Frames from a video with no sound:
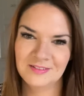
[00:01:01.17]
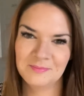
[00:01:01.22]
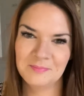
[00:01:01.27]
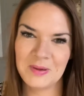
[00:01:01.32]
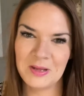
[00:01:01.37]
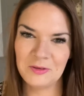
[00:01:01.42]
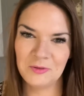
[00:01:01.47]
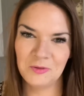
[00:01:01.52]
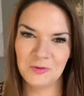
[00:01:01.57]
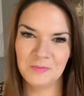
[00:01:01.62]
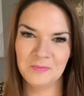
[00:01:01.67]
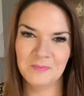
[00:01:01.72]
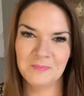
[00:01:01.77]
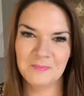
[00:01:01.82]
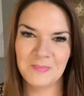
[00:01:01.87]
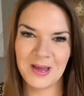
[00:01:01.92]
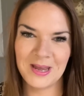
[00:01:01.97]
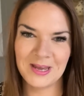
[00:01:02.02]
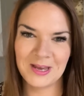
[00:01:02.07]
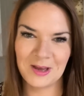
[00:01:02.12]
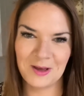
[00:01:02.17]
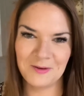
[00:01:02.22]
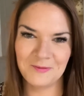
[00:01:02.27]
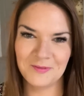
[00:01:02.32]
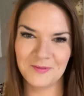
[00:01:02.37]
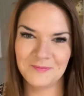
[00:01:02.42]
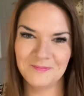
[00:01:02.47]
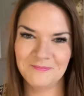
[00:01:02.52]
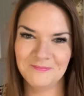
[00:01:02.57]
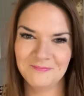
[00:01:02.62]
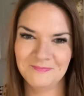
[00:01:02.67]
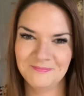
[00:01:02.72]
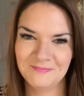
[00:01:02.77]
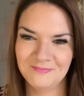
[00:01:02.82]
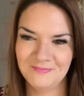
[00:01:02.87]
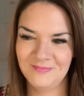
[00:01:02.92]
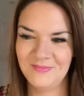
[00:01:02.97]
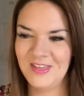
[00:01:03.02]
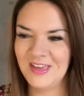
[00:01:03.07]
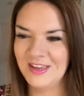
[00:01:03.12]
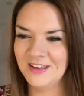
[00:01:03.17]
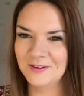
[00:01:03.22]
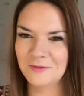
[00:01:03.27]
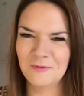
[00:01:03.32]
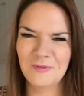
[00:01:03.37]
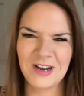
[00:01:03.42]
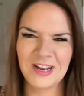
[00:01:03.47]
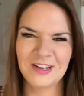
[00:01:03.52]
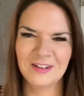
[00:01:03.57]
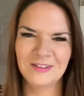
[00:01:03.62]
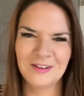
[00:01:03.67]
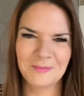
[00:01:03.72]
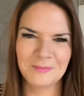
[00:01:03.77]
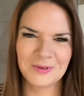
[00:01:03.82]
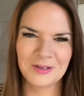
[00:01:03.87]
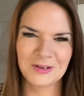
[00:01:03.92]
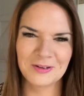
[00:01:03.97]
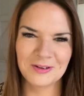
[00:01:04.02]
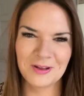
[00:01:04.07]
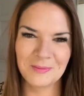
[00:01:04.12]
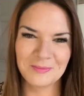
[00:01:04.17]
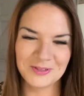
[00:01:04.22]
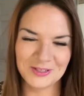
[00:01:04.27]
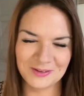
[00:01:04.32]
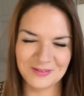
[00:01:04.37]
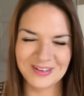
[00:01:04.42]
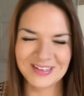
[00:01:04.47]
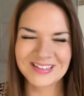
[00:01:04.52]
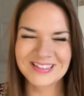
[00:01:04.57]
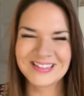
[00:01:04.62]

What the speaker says: bedroom makeover thing, reel I'm doing.